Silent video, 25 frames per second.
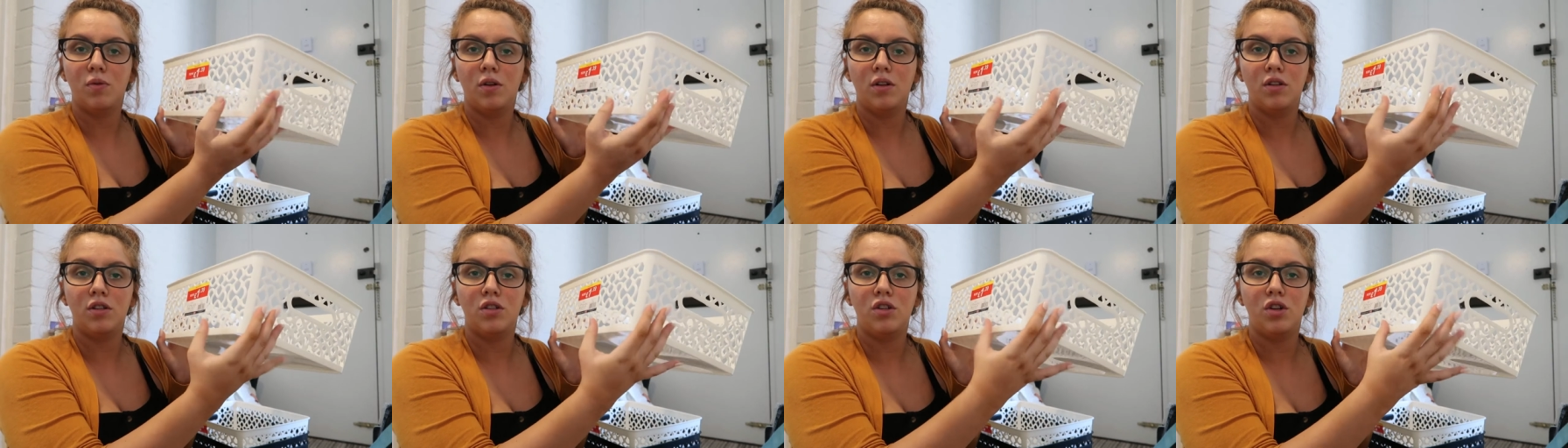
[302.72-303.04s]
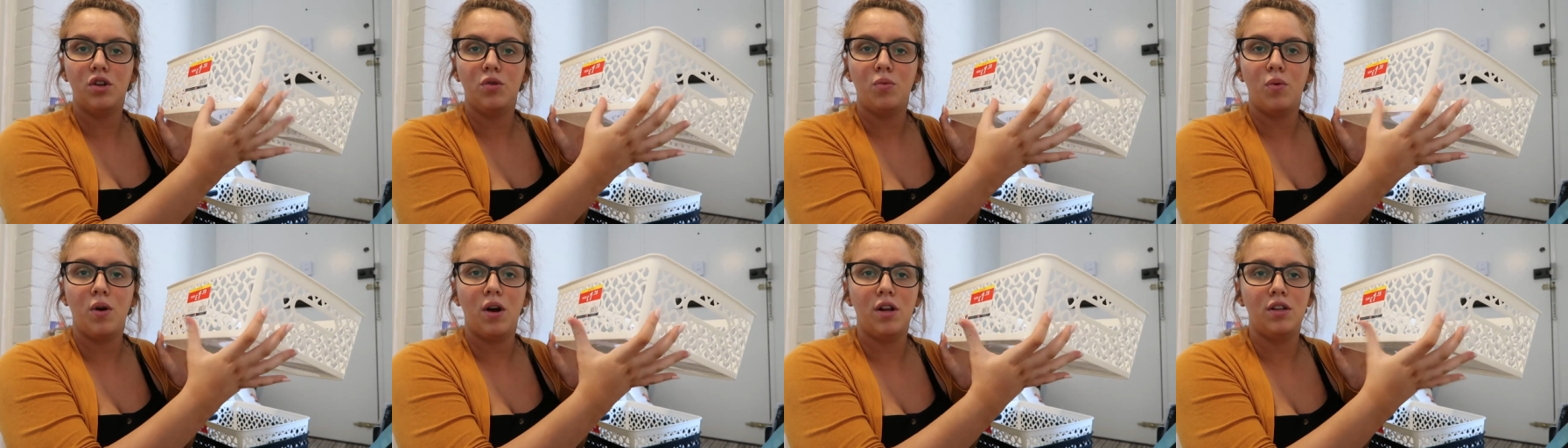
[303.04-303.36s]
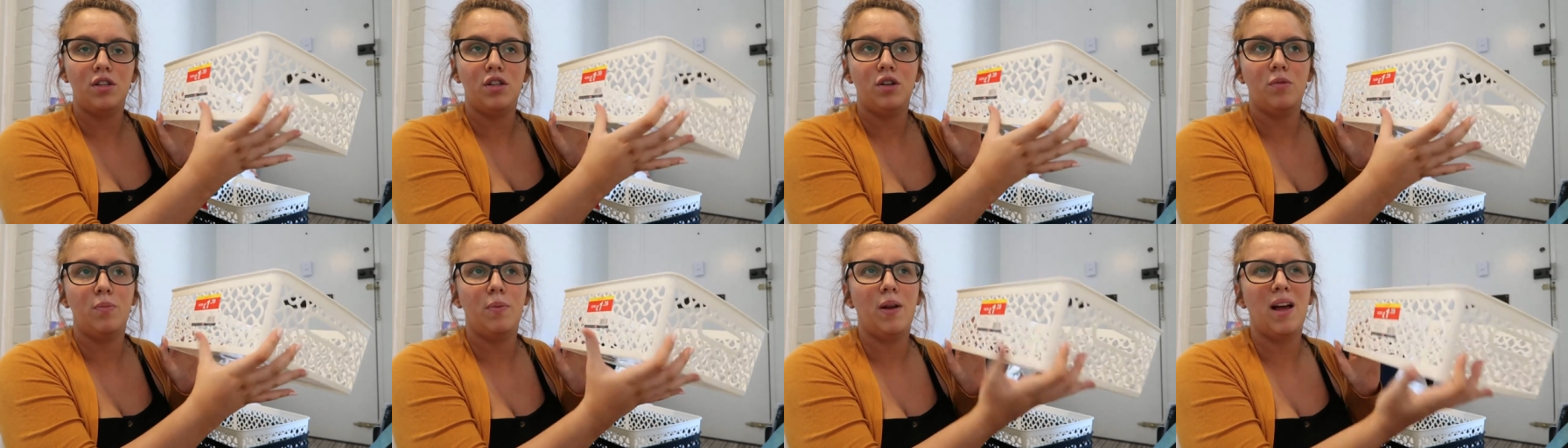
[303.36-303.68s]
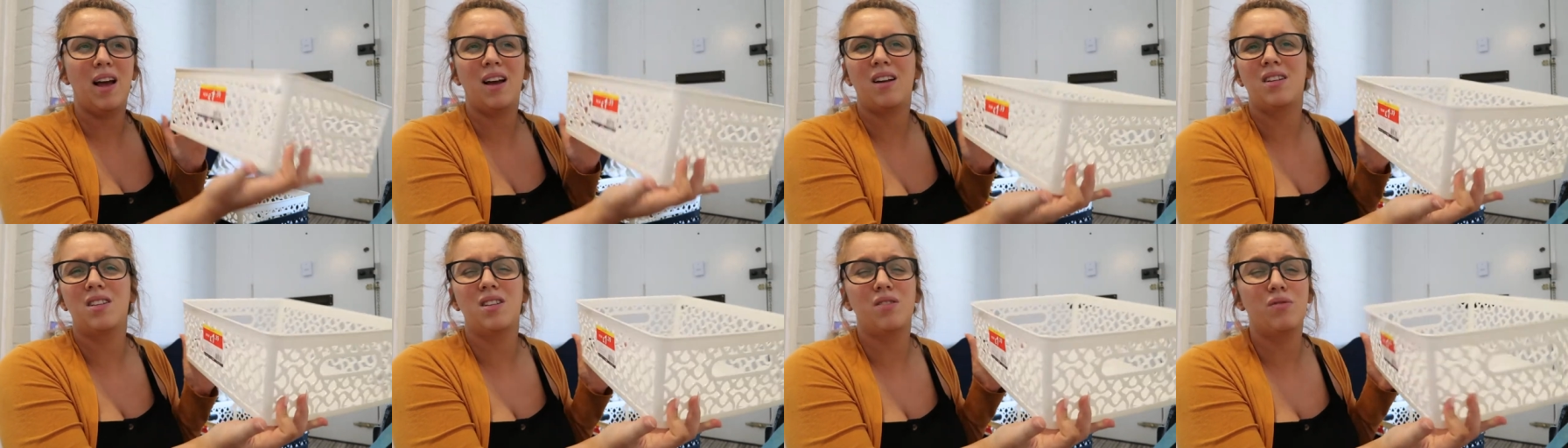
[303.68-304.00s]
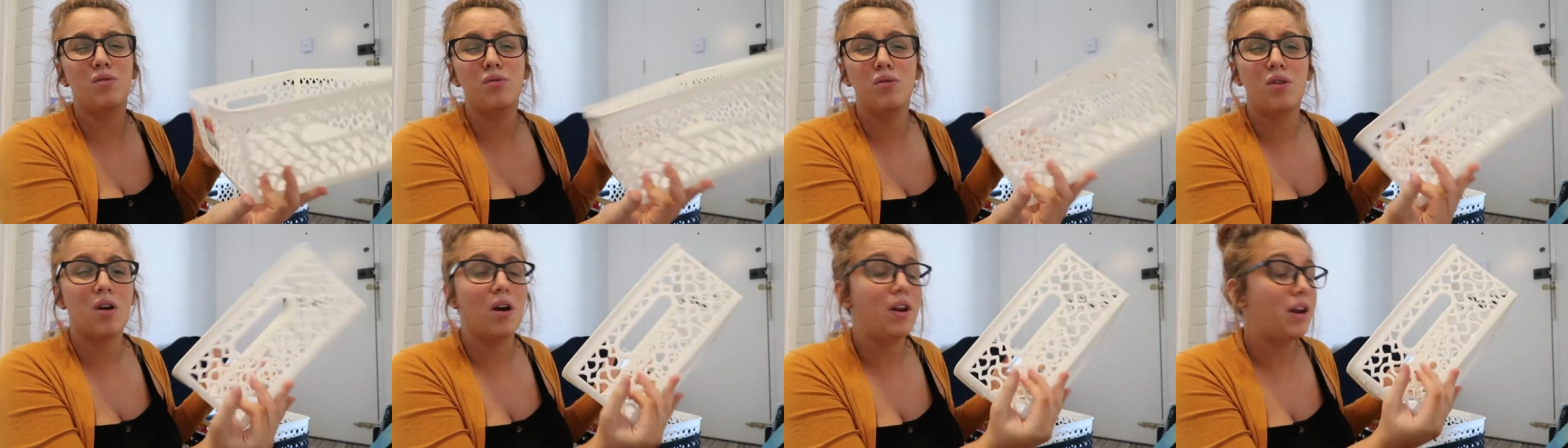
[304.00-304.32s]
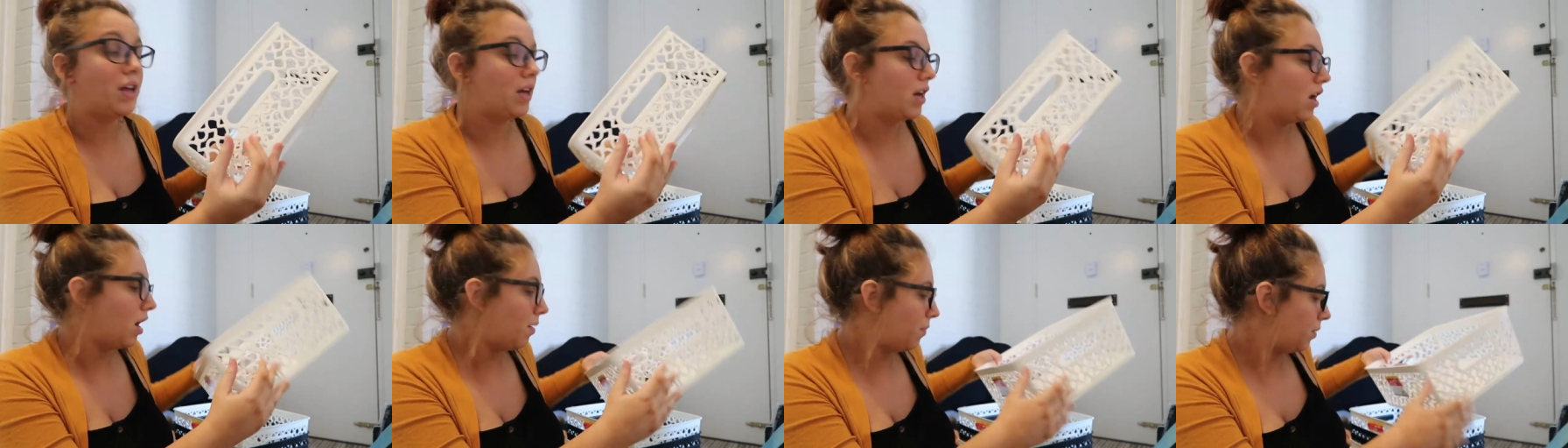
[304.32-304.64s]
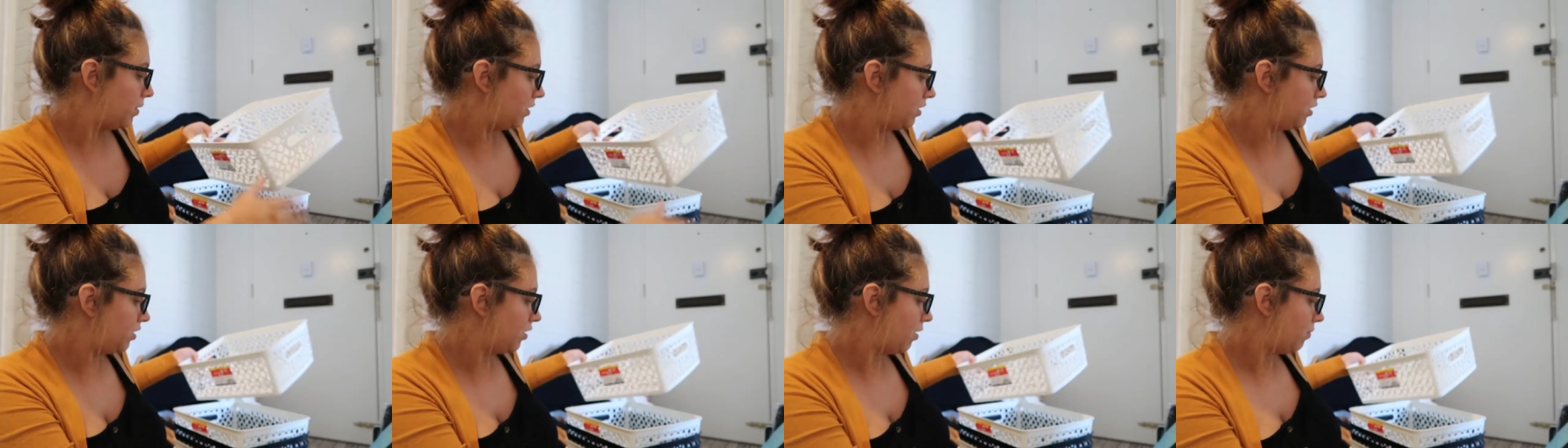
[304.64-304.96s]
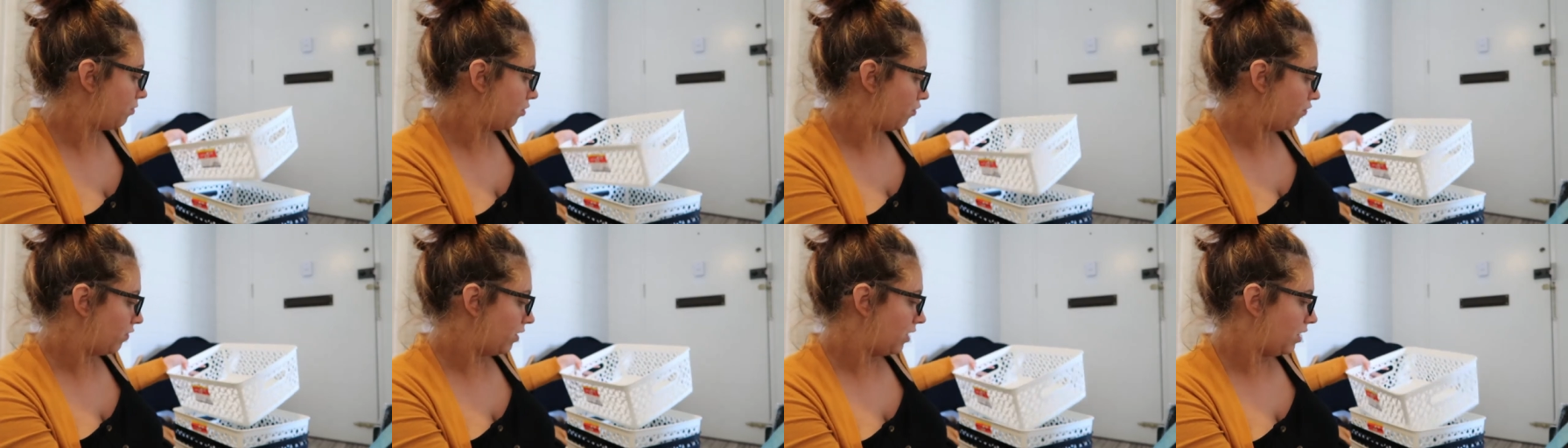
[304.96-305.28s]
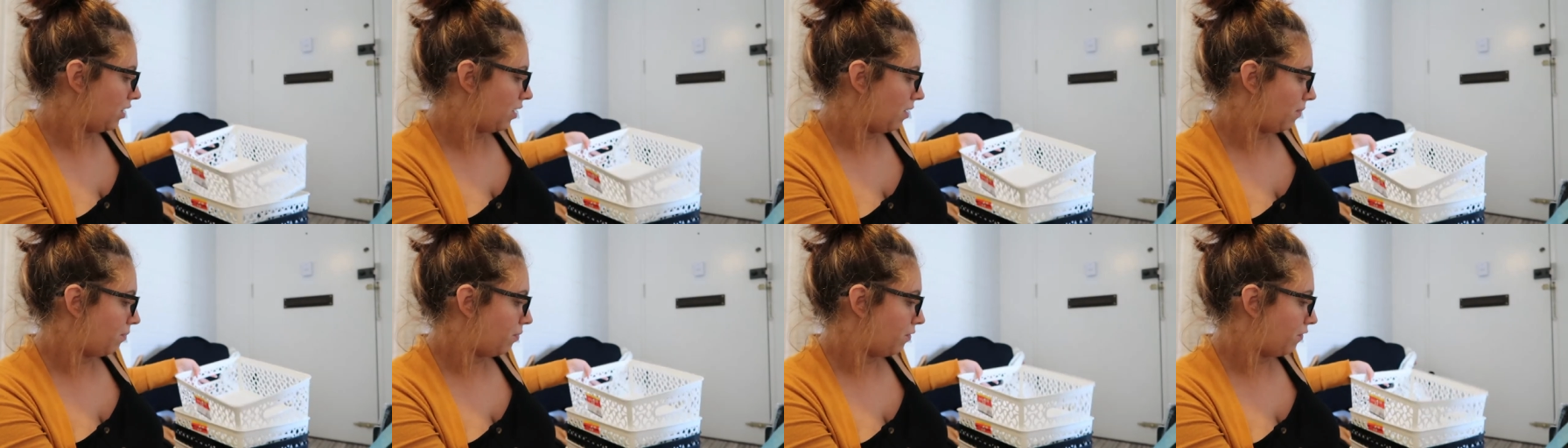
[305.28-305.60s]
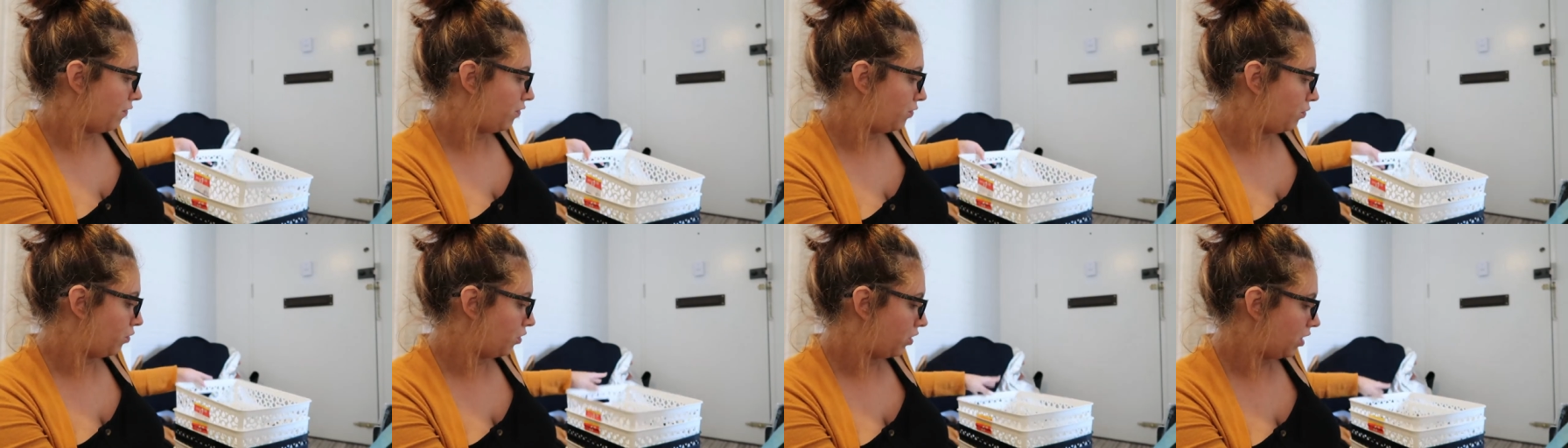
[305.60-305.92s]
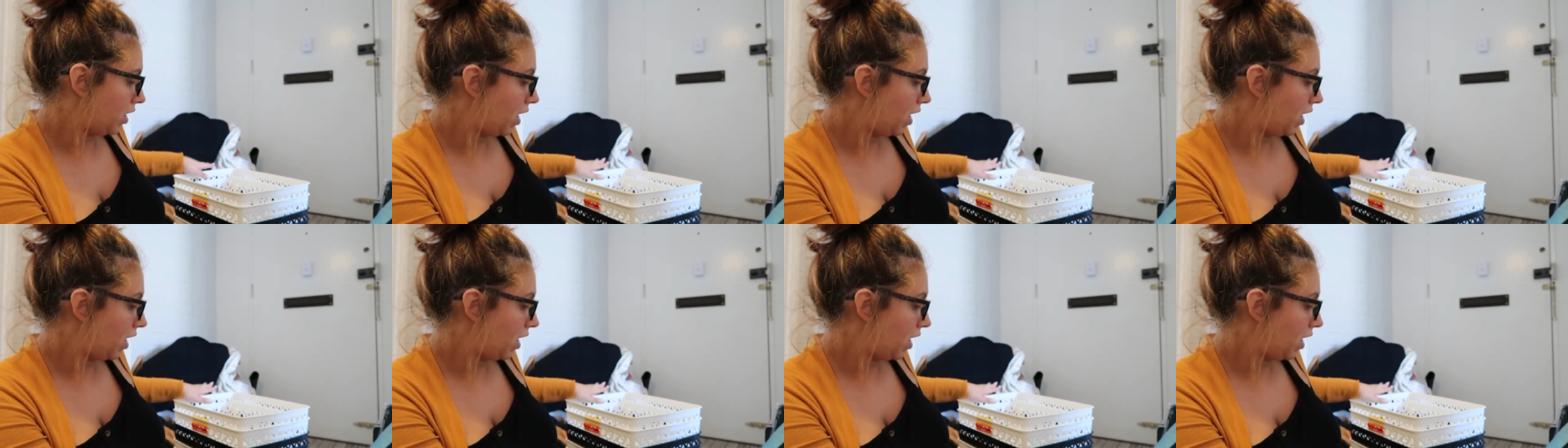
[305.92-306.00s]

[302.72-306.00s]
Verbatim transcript: ones, two white and two black, because they're all going in cupboards, so I'm not really that bothered what